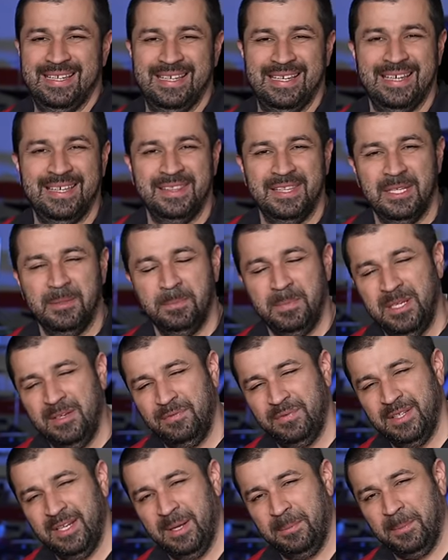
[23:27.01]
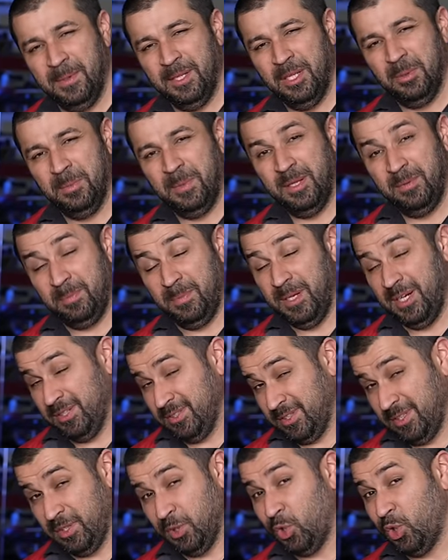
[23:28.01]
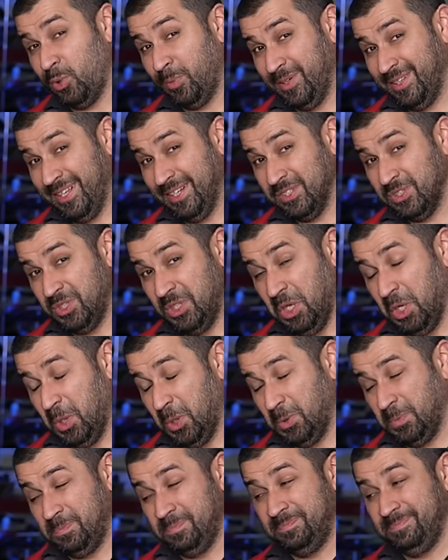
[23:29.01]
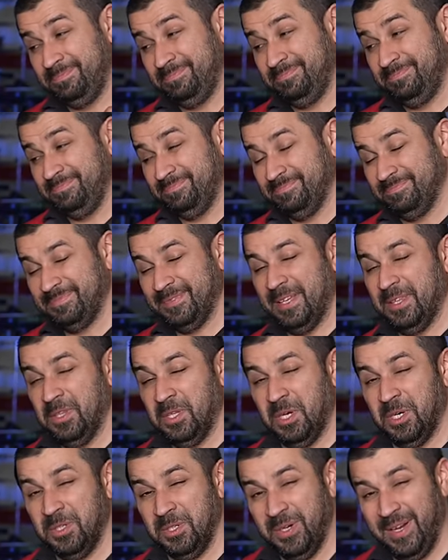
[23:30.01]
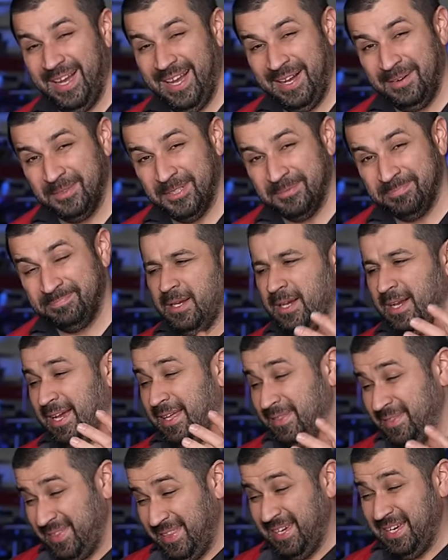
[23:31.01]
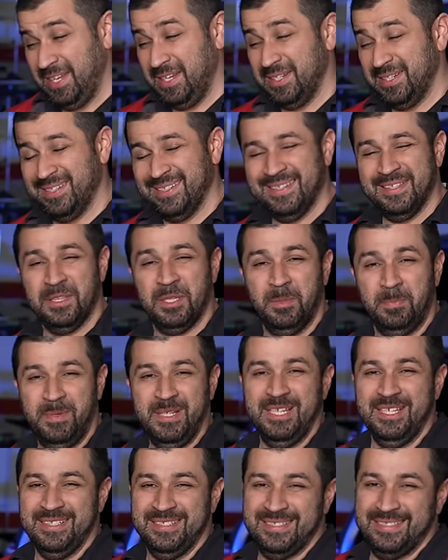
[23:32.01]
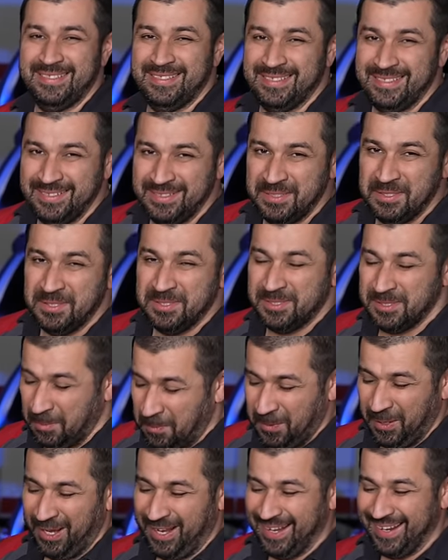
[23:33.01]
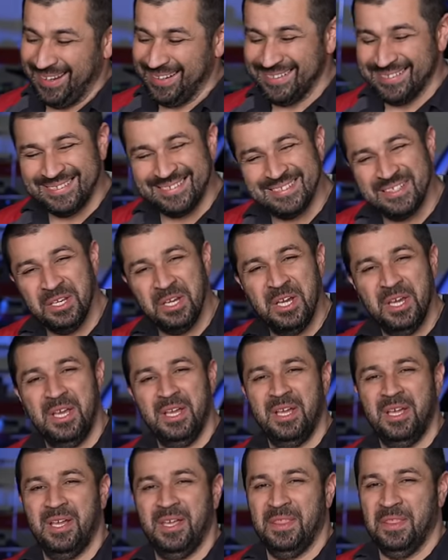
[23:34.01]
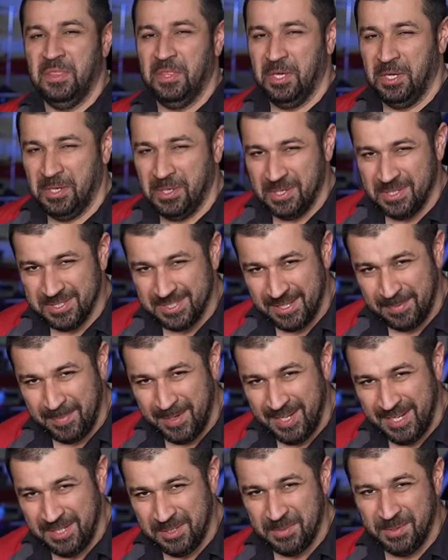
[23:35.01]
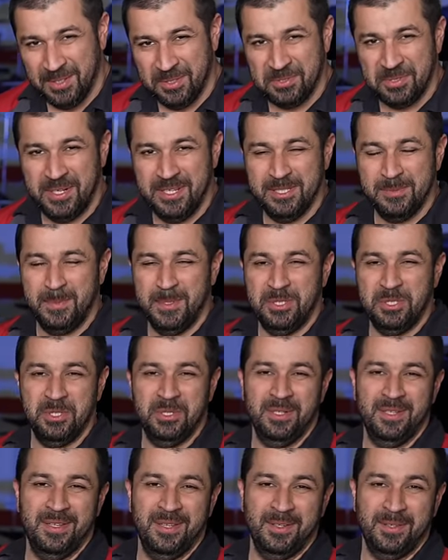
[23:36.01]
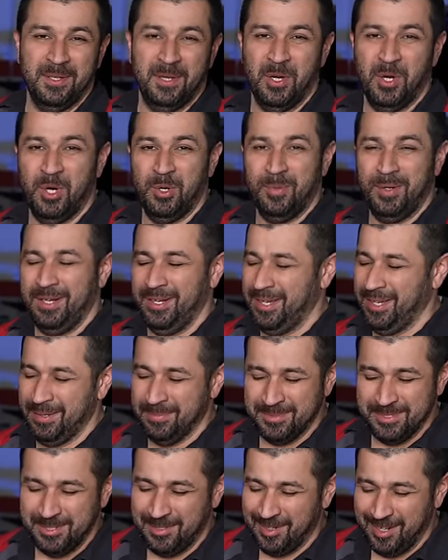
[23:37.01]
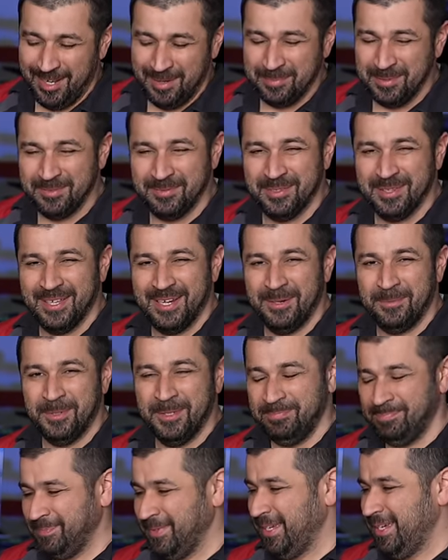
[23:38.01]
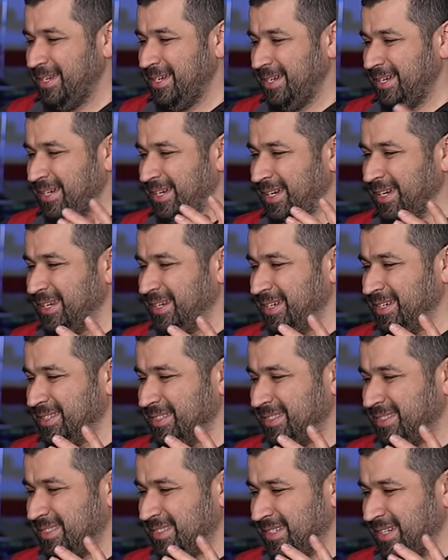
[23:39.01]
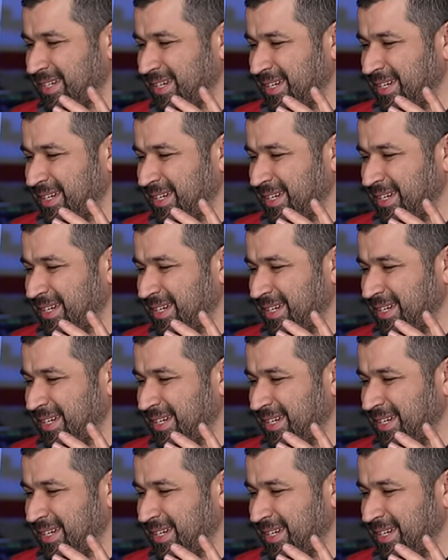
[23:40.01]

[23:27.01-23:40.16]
and then beefed it up a little bit because the Tacoma does tow. And there you have it. And then the biggest surprise. There is a manual transmission in the Tacoma. I am so happy for that one. It is